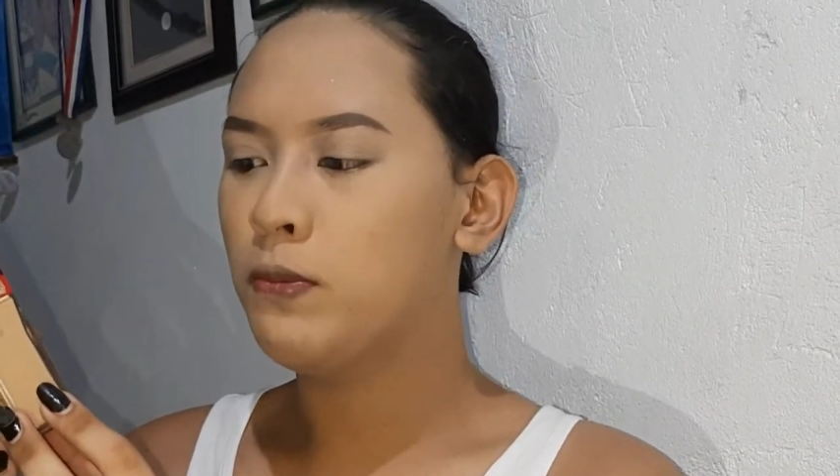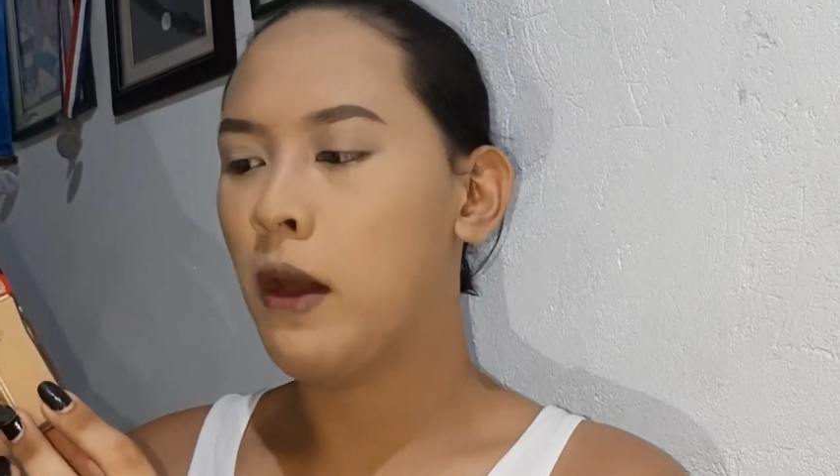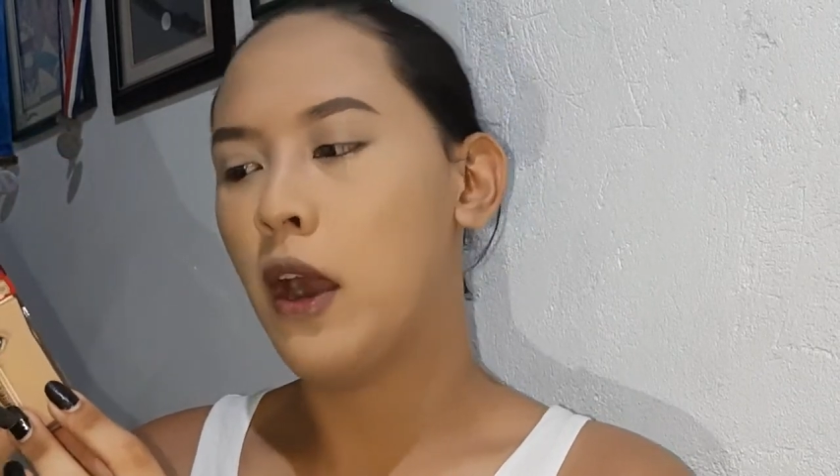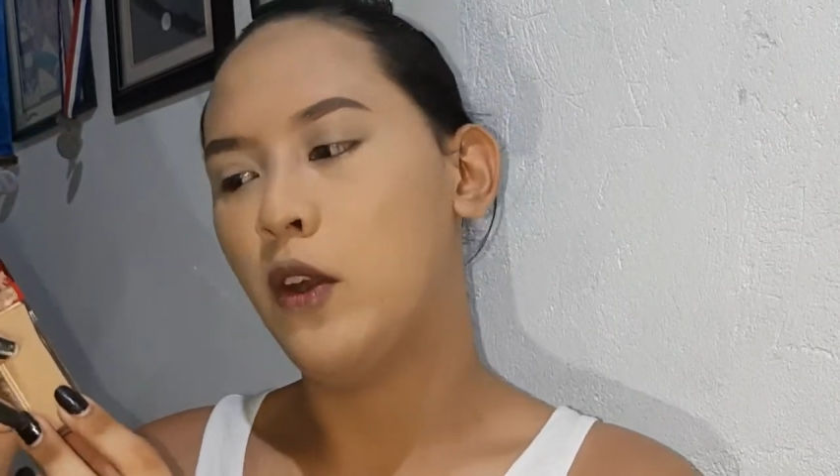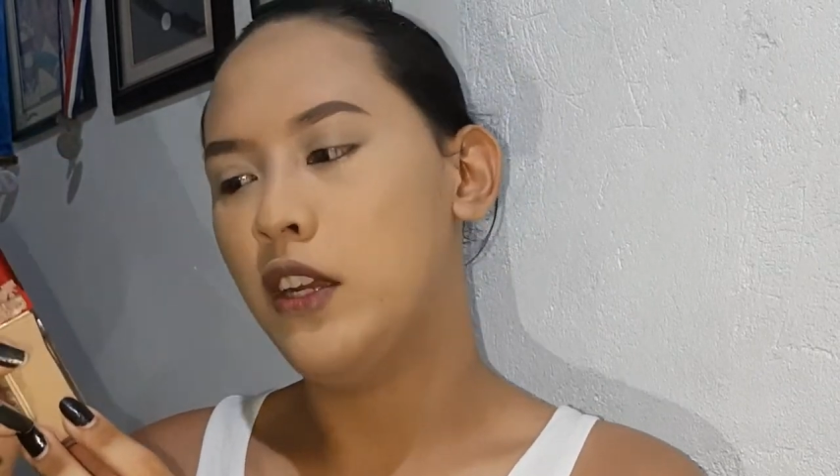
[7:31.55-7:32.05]

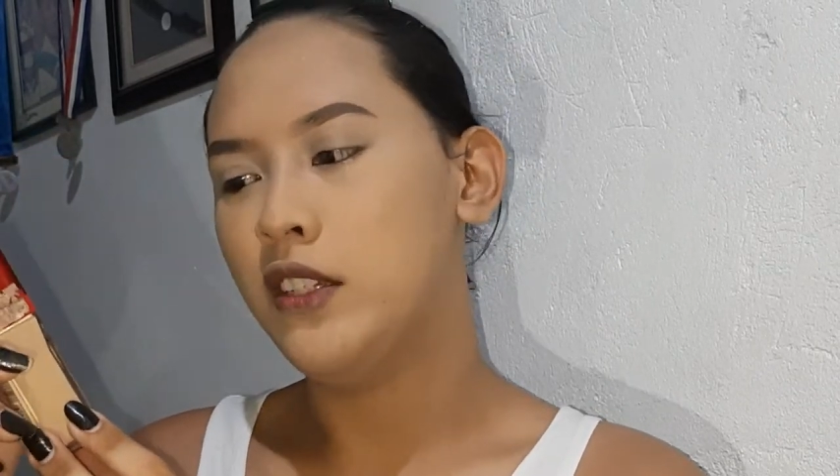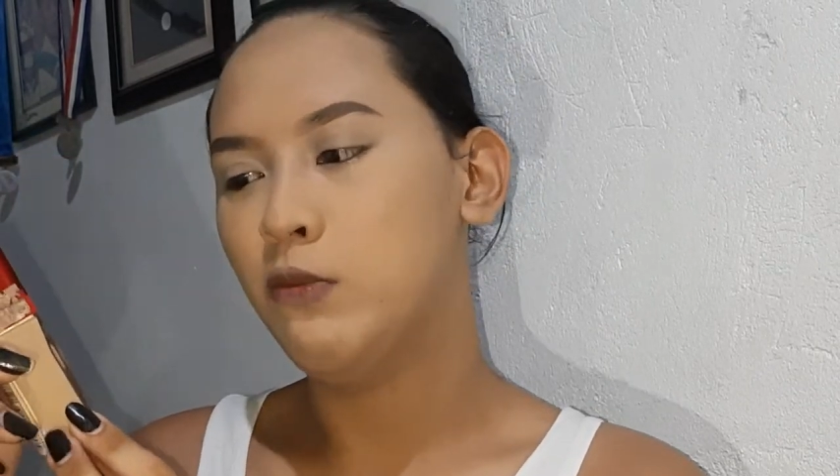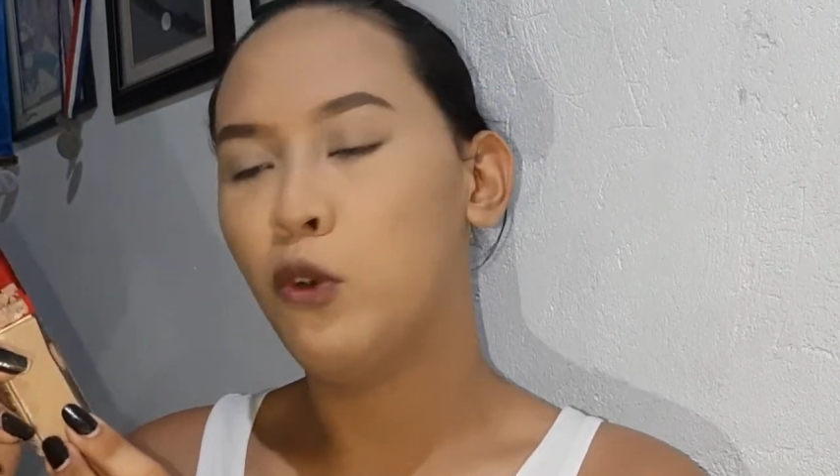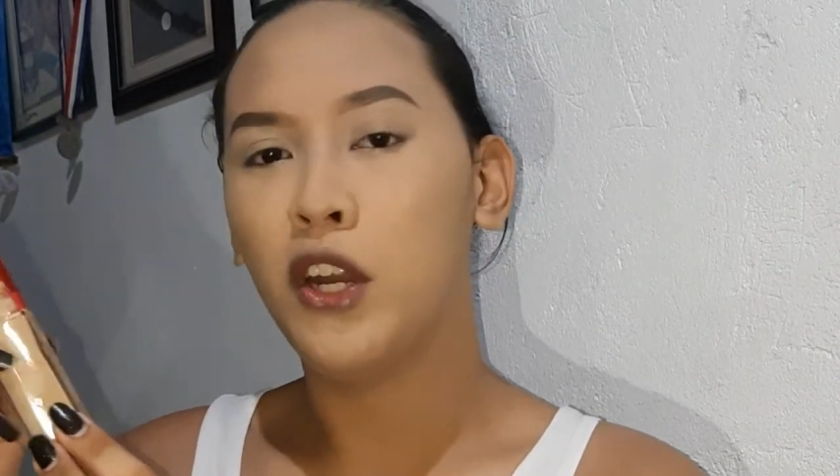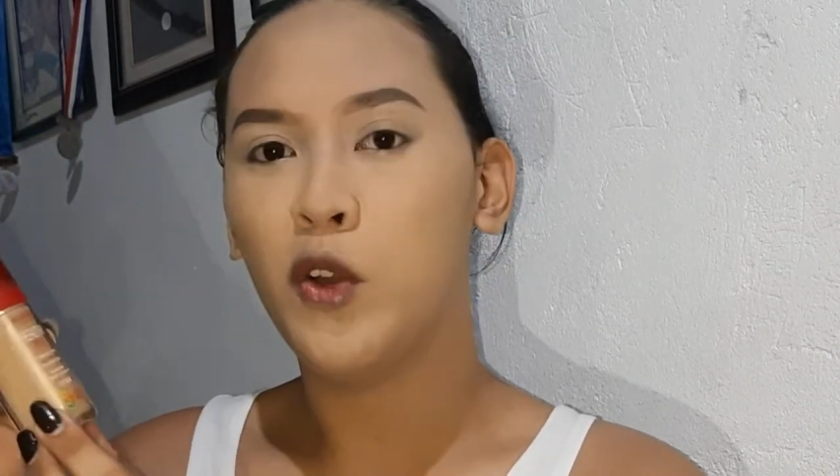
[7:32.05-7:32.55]

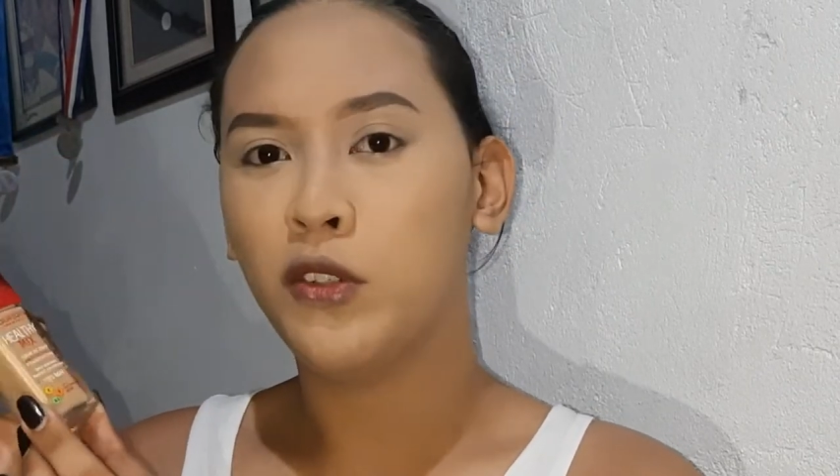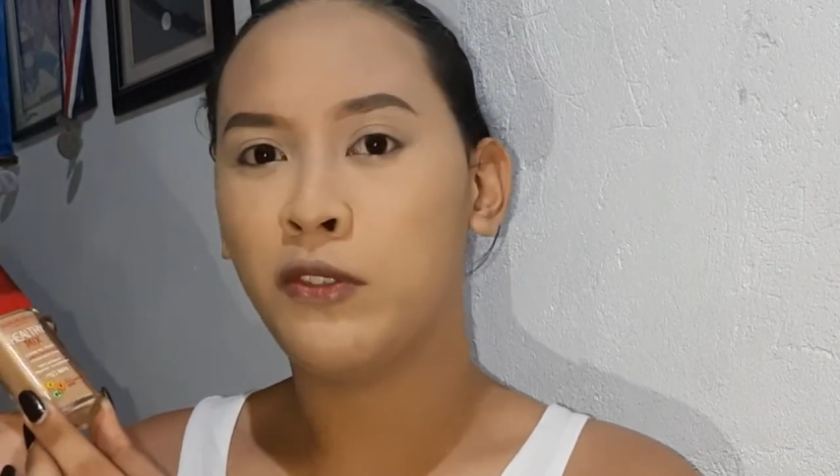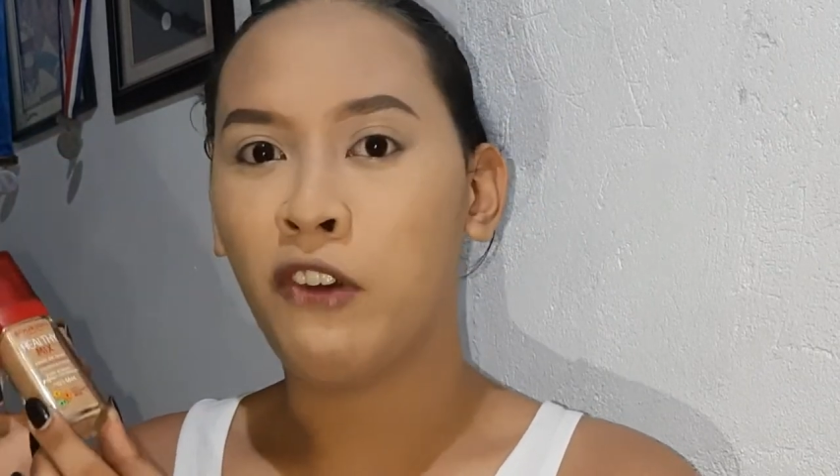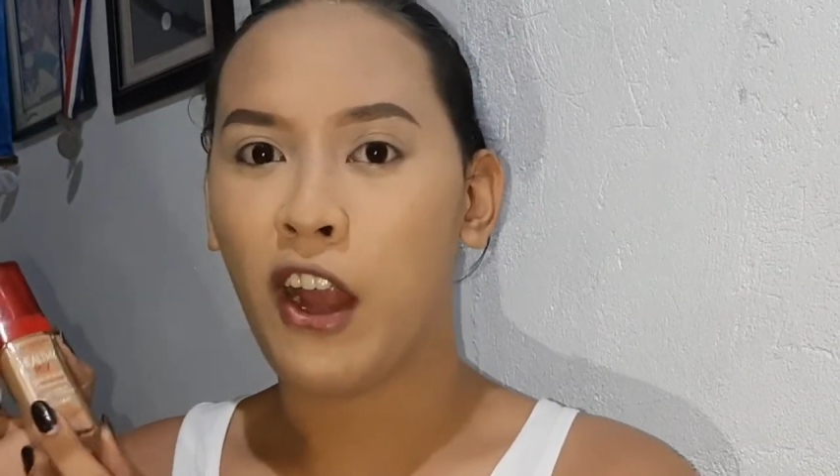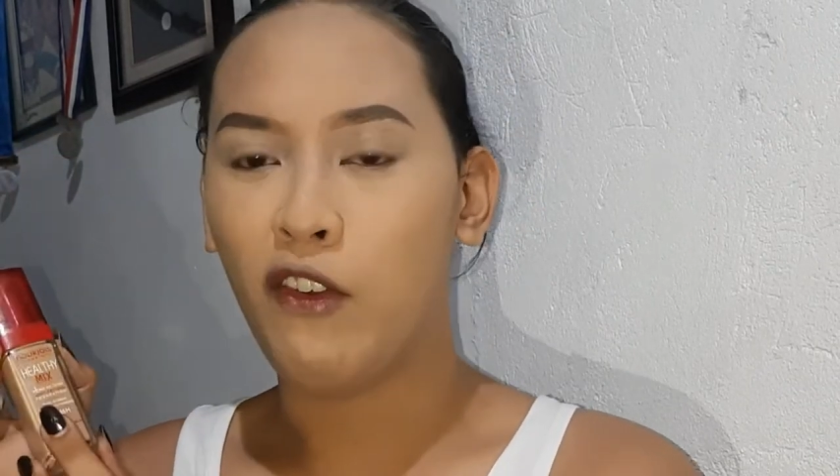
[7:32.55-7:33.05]

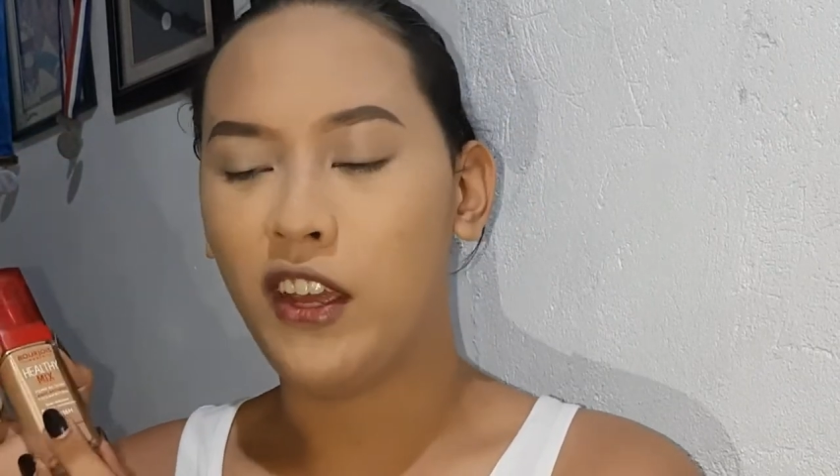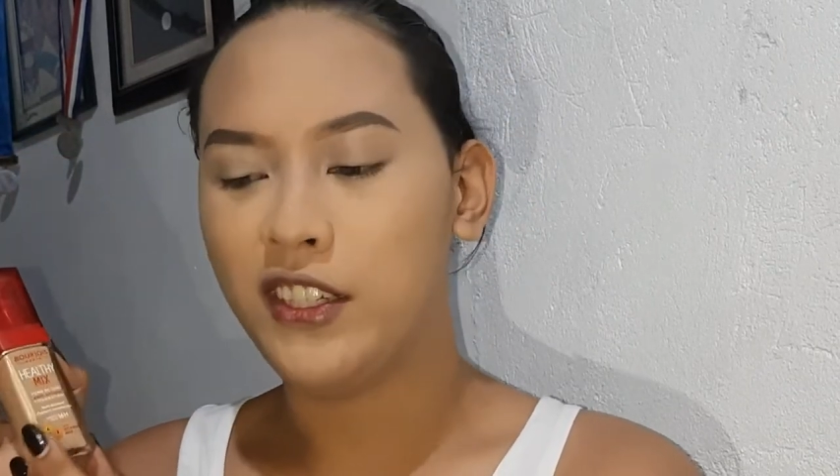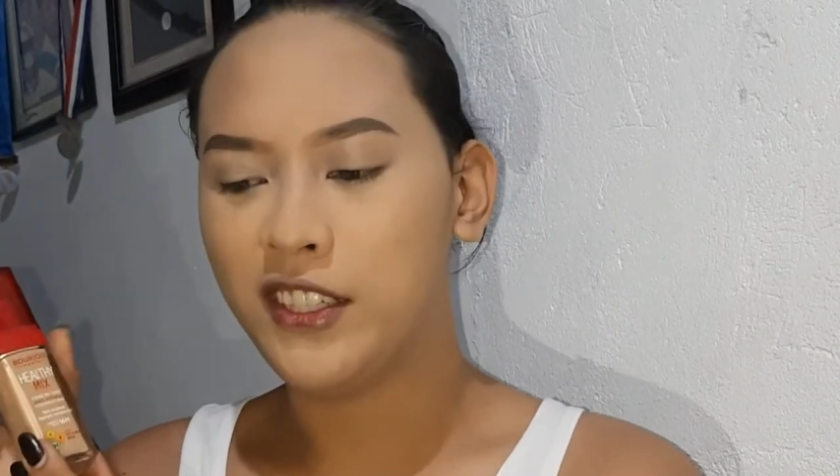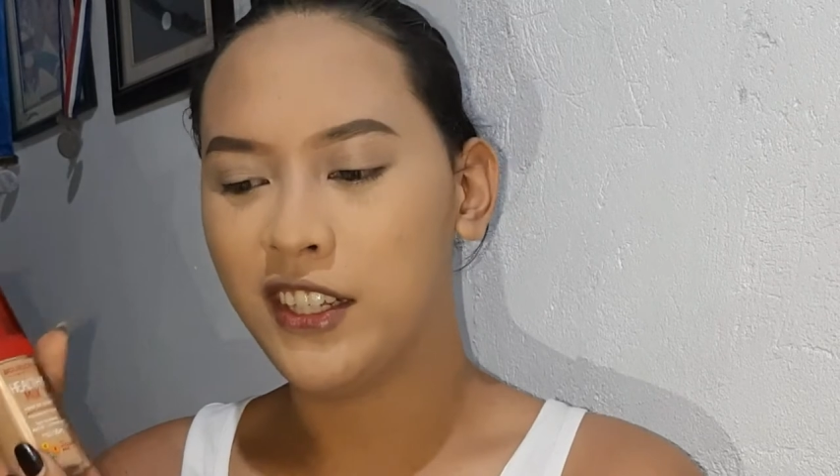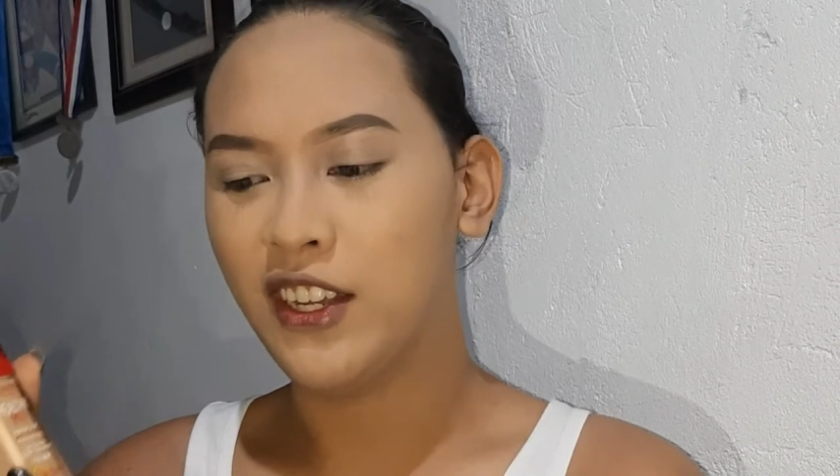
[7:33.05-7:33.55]
Paris,
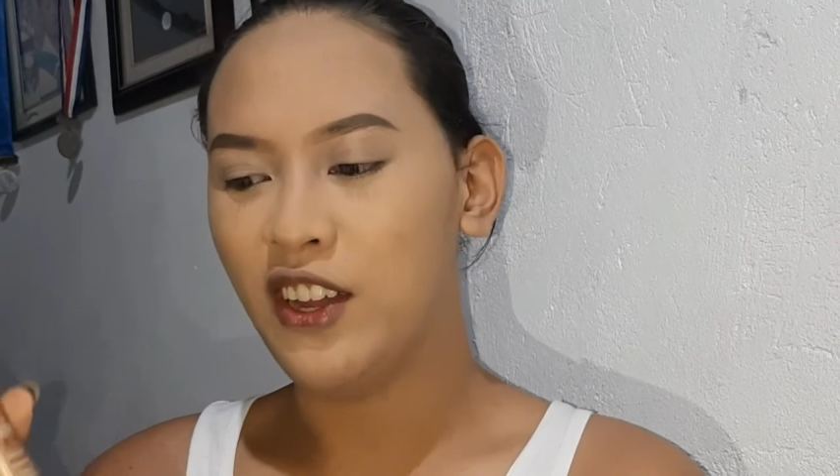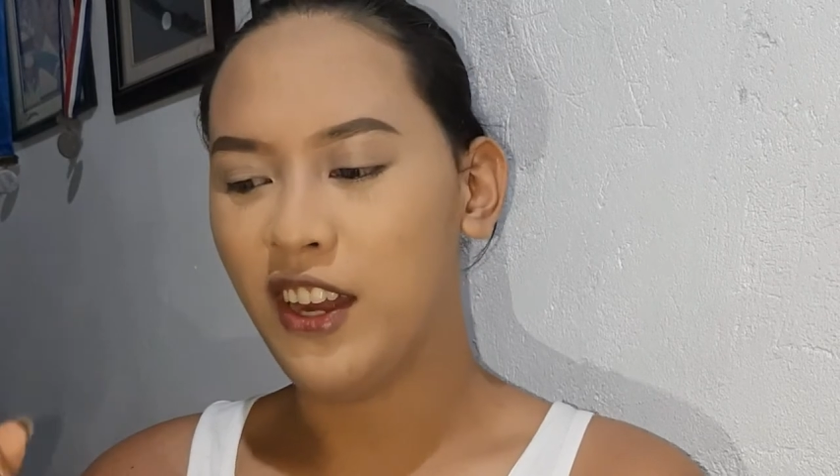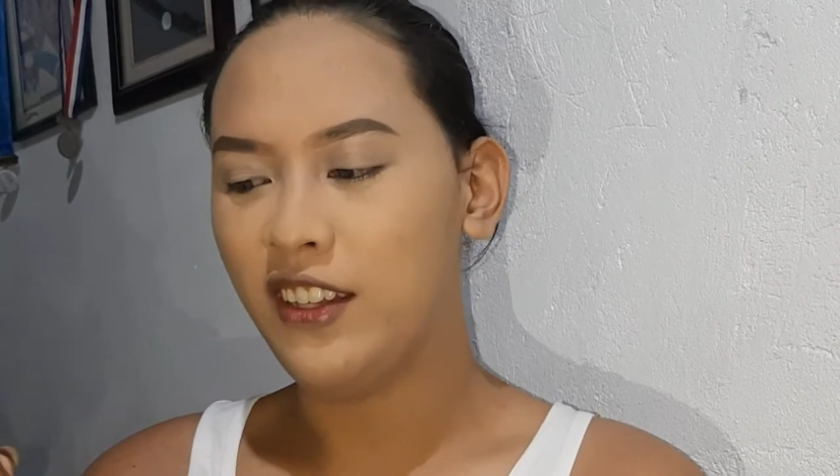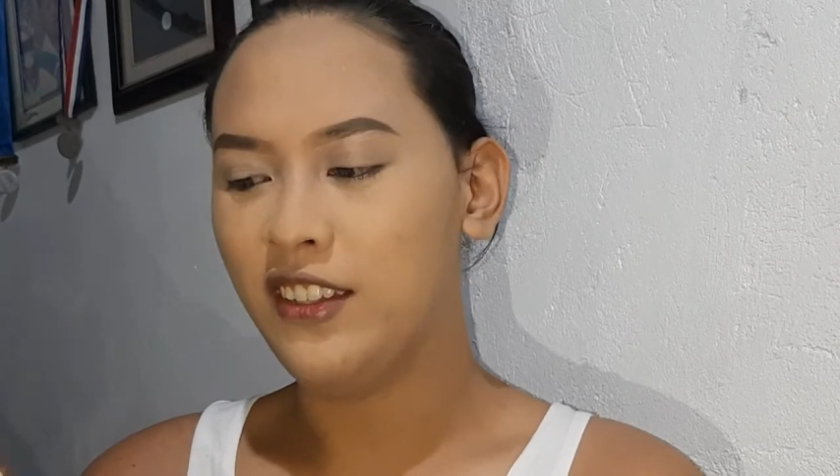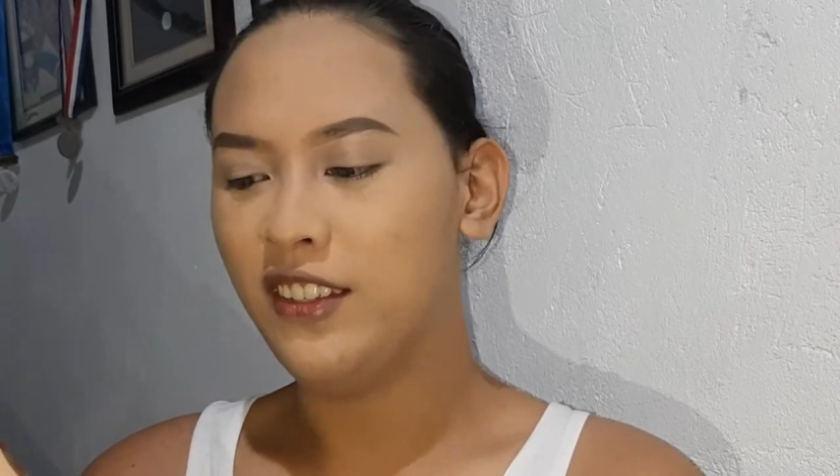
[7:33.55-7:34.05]
ganun.